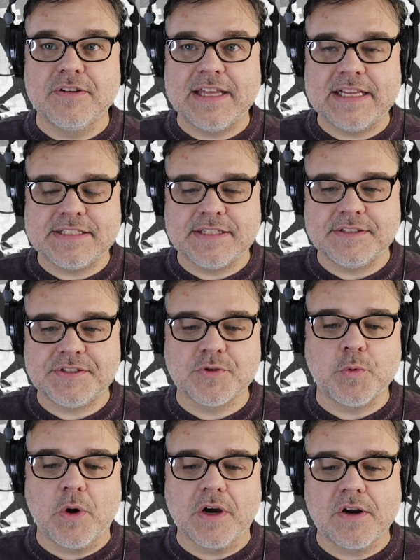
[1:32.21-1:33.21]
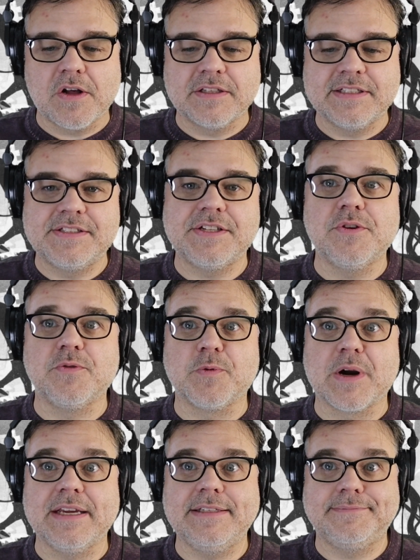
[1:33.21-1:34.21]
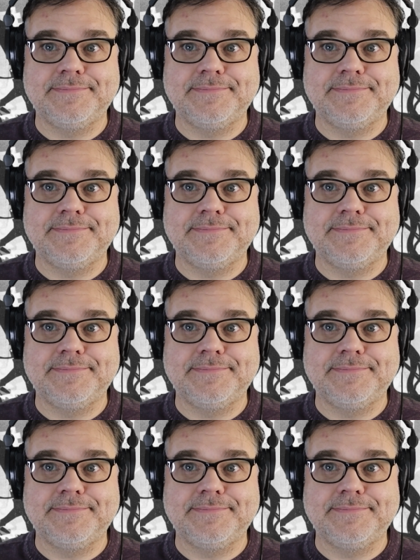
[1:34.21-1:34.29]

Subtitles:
that's a squad all on its own, right?